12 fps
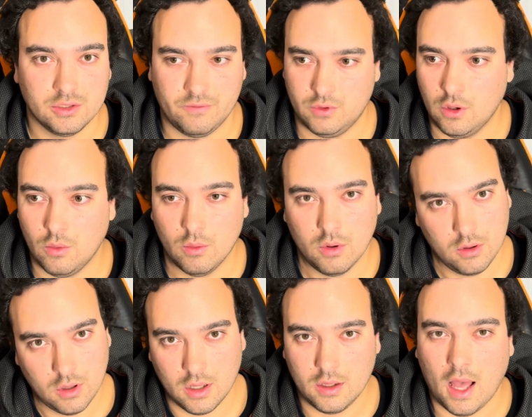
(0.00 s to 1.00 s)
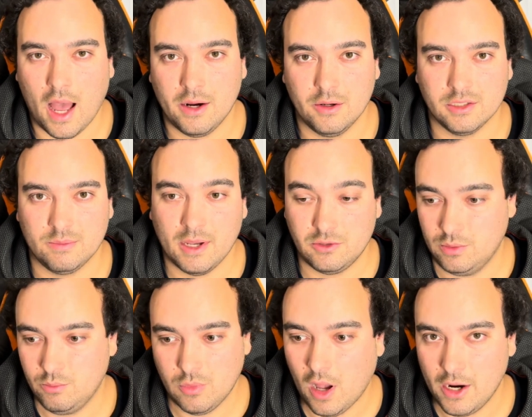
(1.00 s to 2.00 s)
If you go higher in specs,
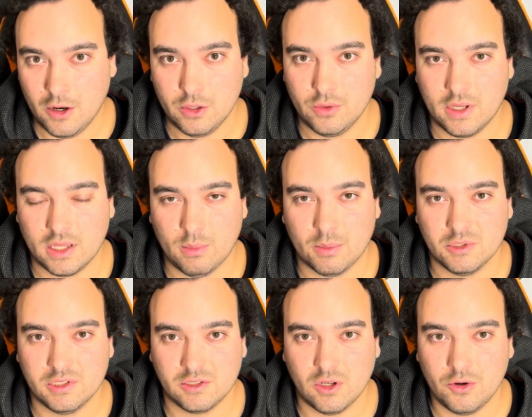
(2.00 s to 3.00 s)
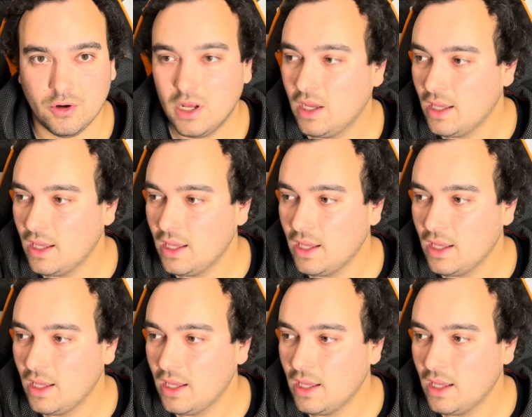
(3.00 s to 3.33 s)
I heard you can get them up to 600.